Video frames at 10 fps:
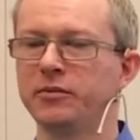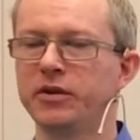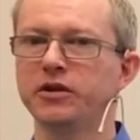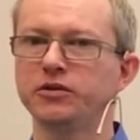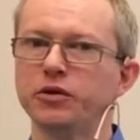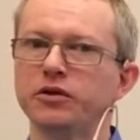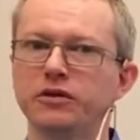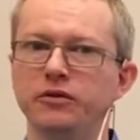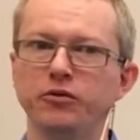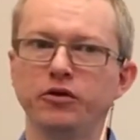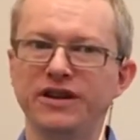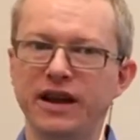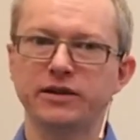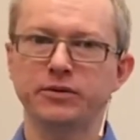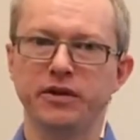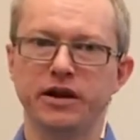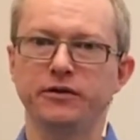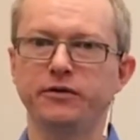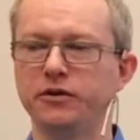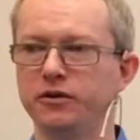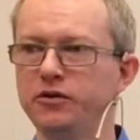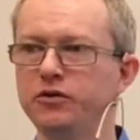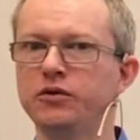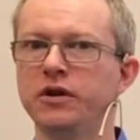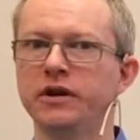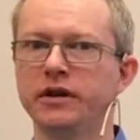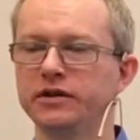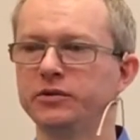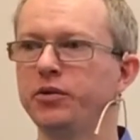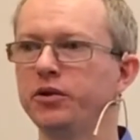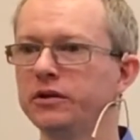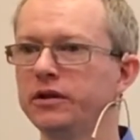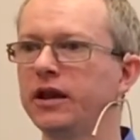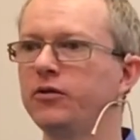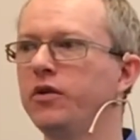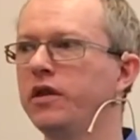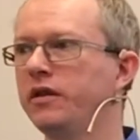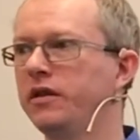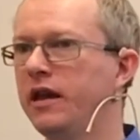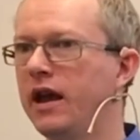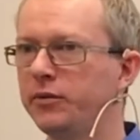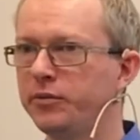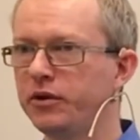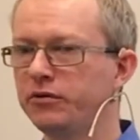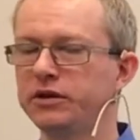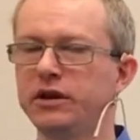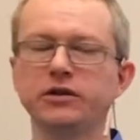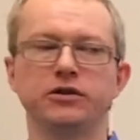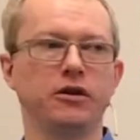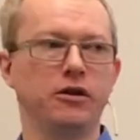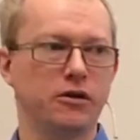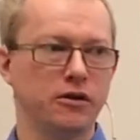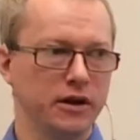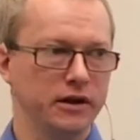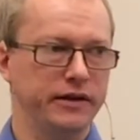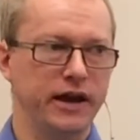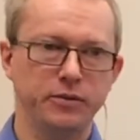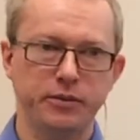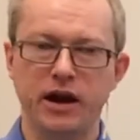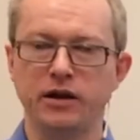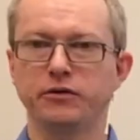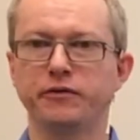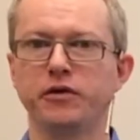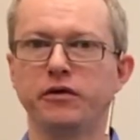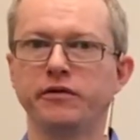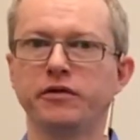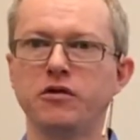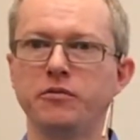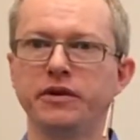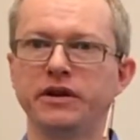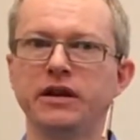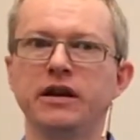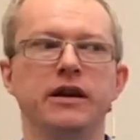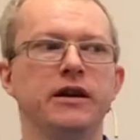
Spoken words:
Because what does matter for you is a bottleneck within that process or that part of a company